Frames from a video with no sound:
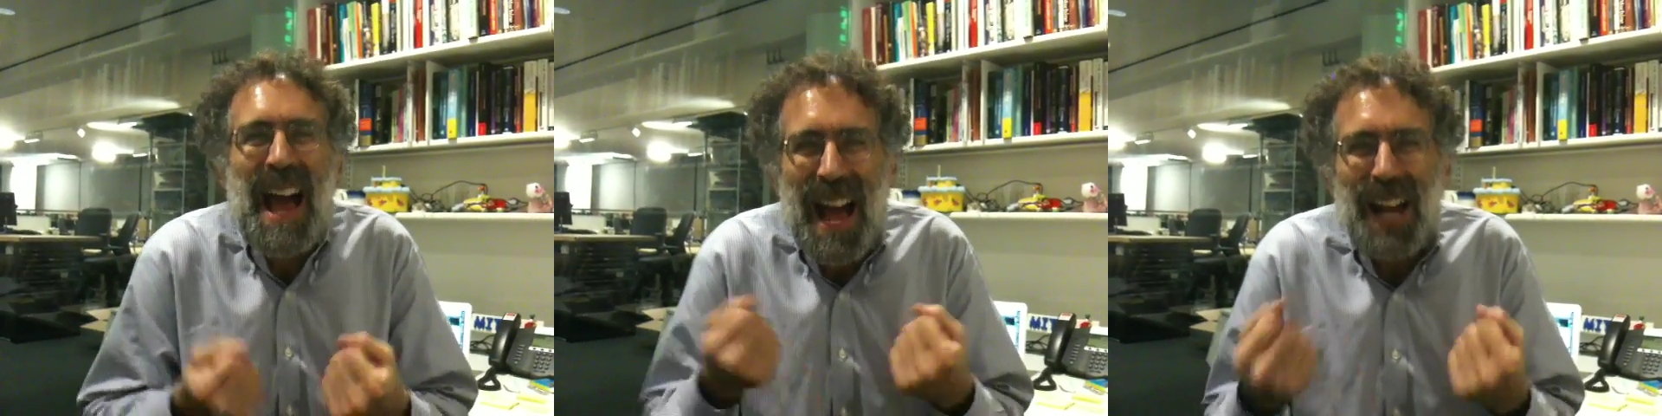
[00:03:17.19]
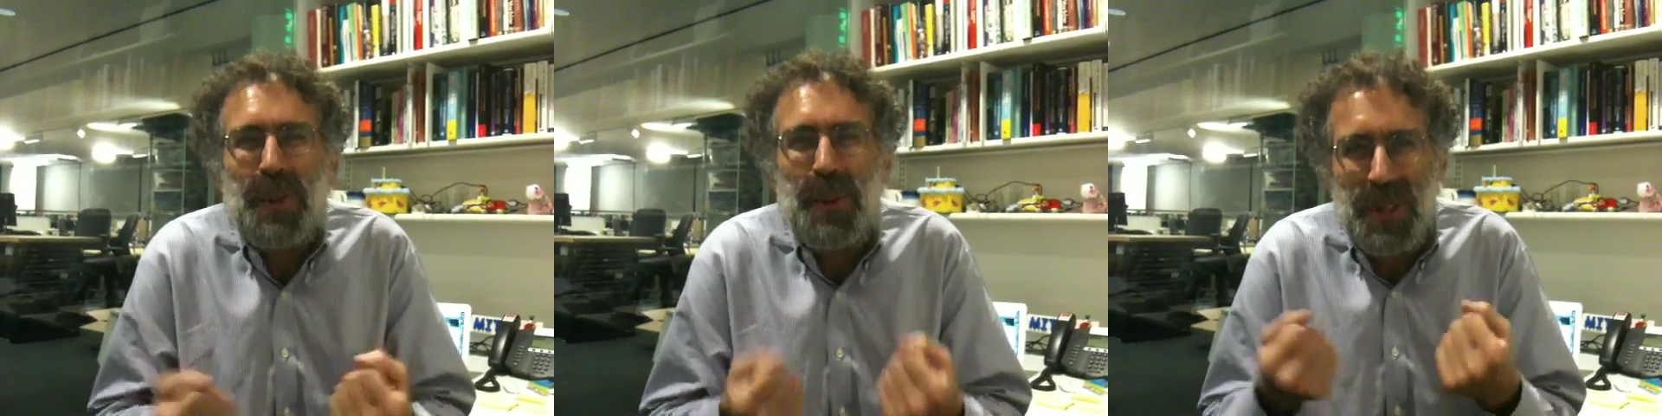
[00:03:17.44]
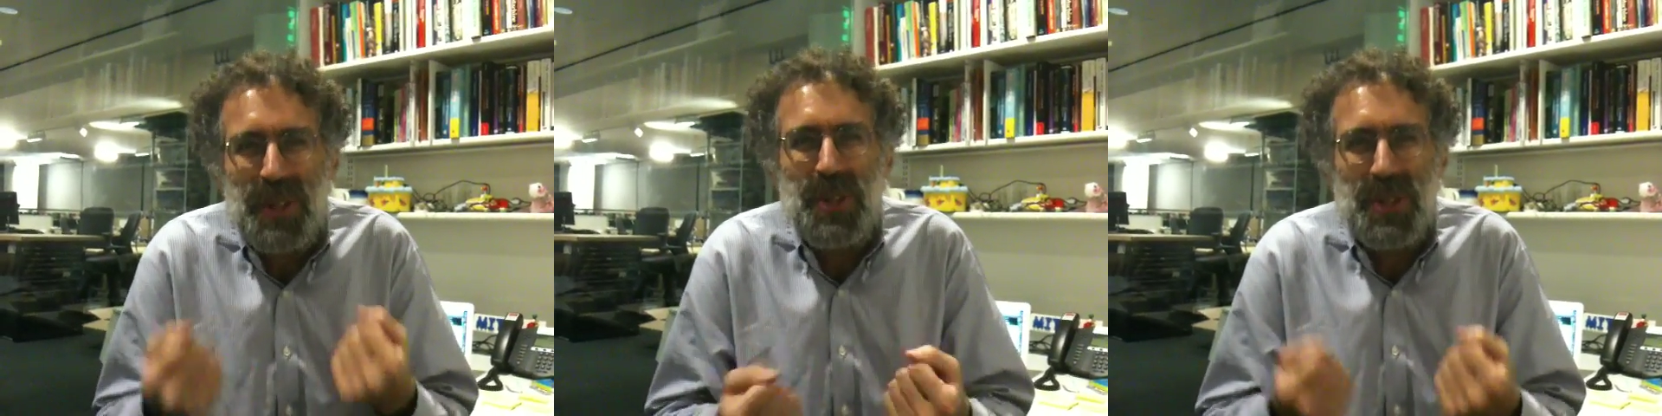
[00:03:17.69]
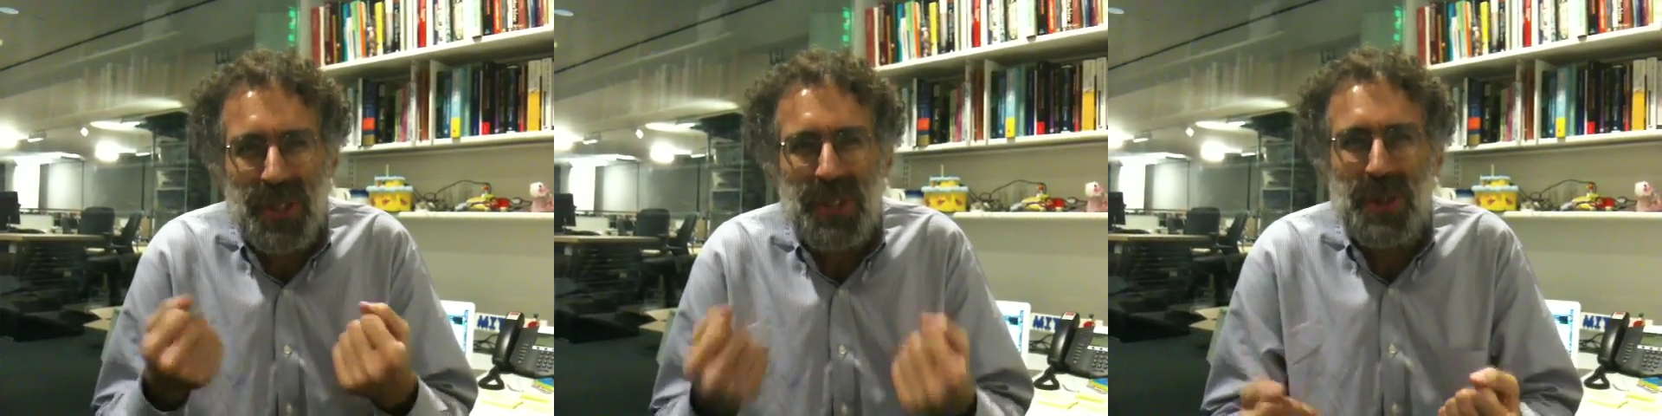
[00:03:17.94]
how can we
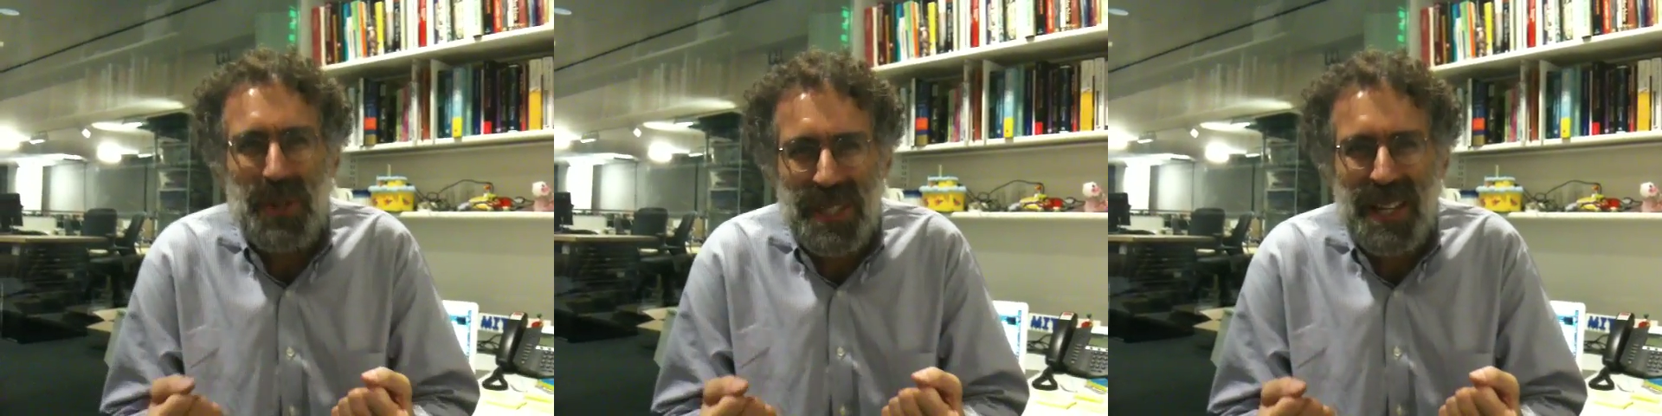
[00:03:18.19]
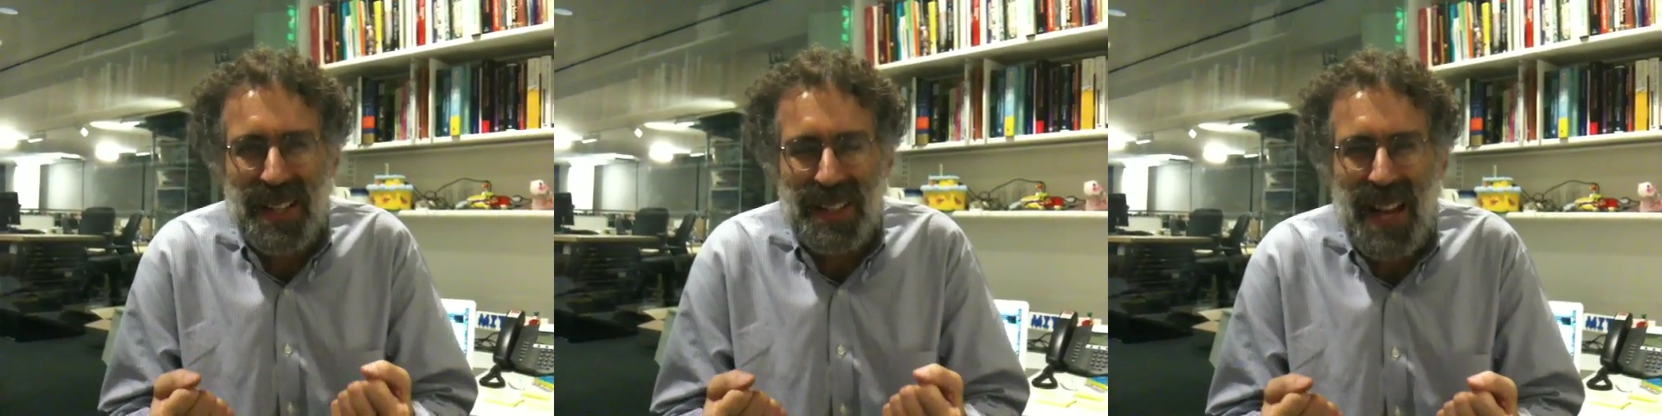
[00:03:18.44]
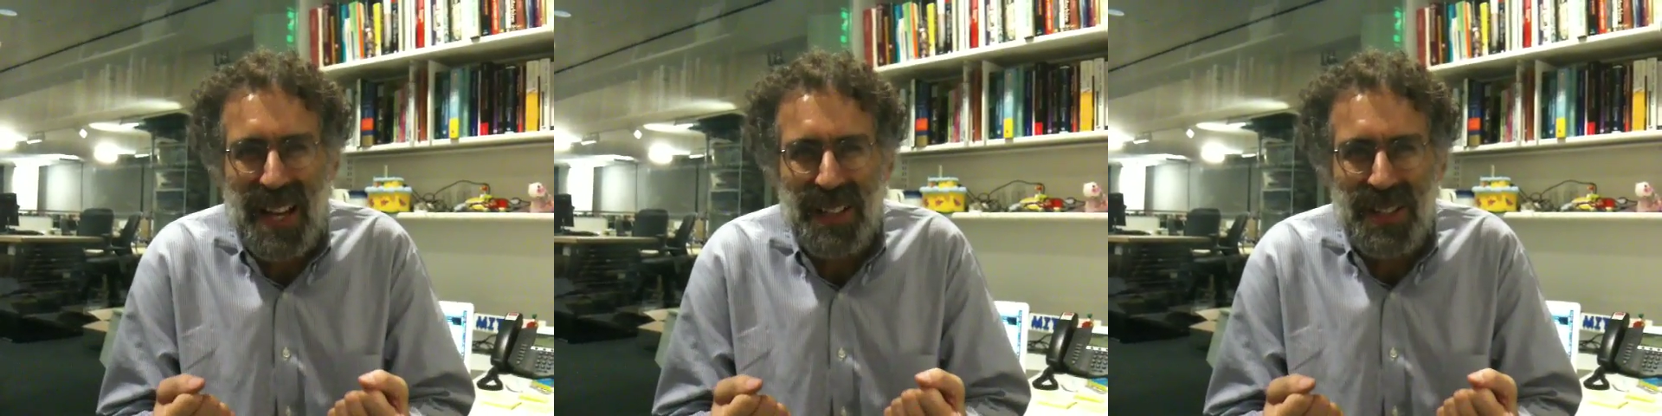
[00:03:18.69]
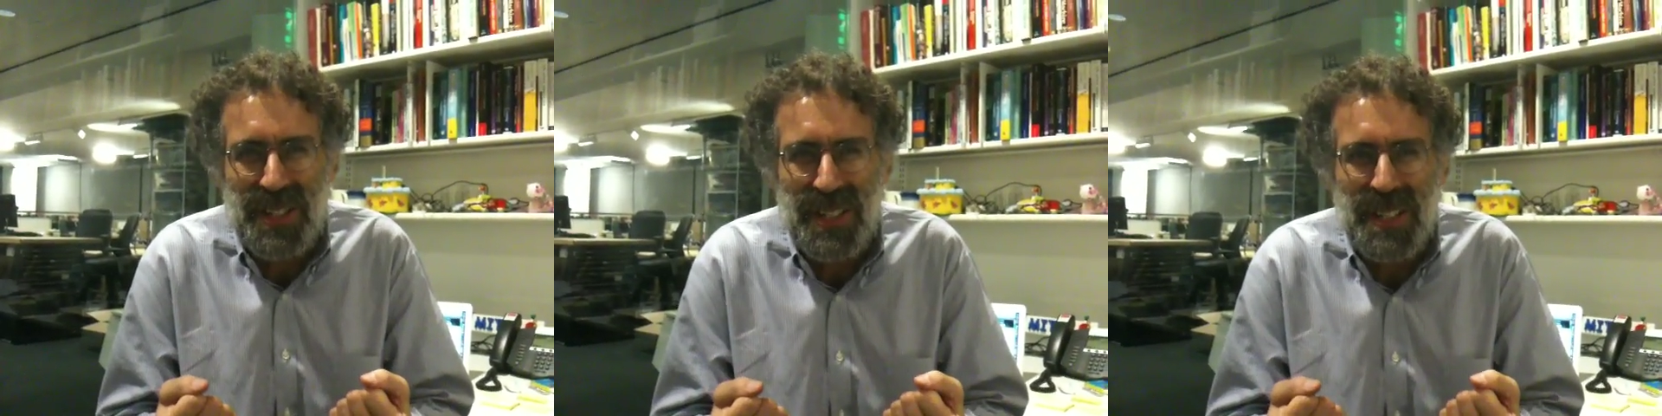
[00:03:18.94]
use the newest
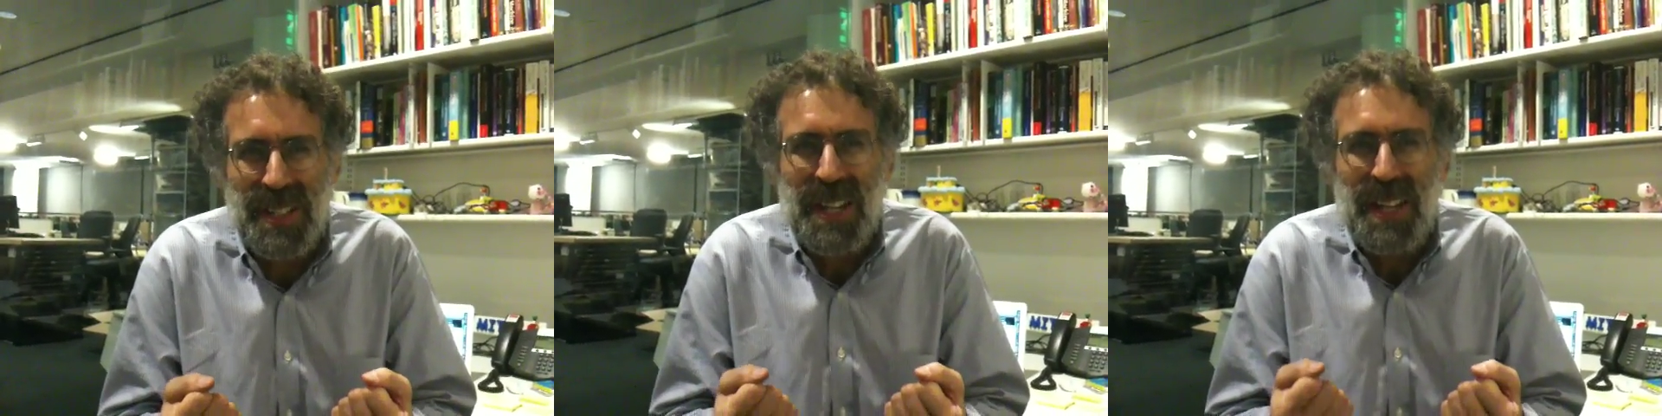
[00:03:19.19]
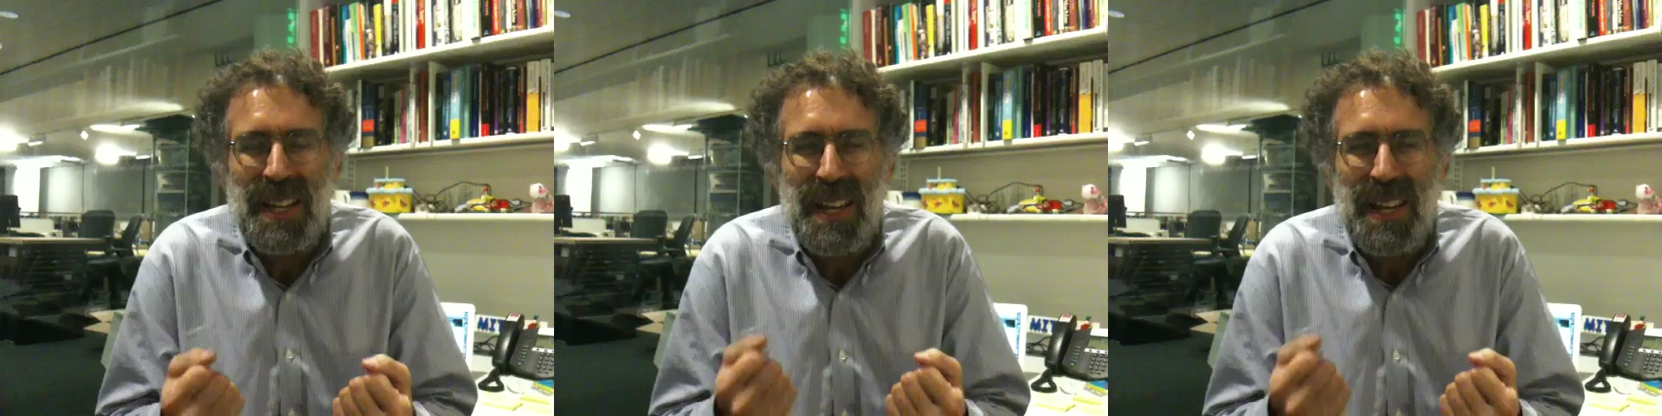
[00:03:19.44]
technologies